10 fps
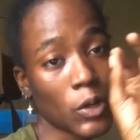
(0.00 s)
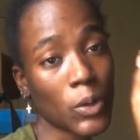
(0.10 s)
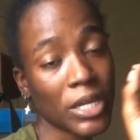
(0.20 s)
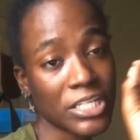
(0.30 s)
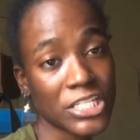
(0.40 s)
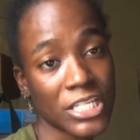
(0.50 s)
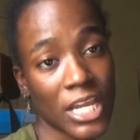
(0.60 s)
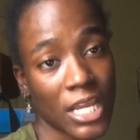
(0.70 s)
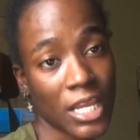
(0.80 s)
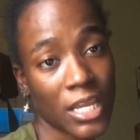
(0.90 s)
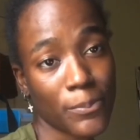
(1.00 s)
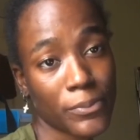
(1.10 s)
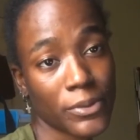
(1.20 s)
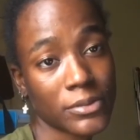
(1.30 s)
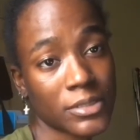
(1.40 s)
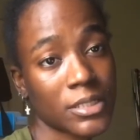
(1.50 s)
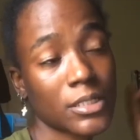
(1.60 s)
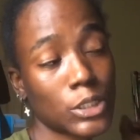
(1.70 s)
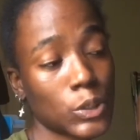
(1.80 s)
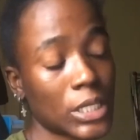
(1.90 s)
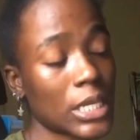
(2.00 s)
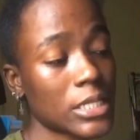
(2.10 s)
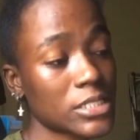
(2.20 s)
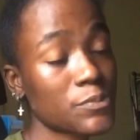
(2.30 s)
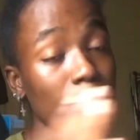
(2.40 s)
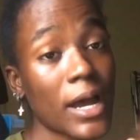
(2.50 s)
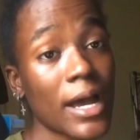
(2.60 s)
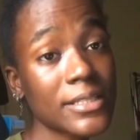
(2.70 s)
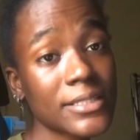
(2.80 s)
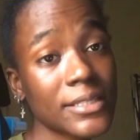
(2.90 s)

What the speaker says: coin shaped looking spot.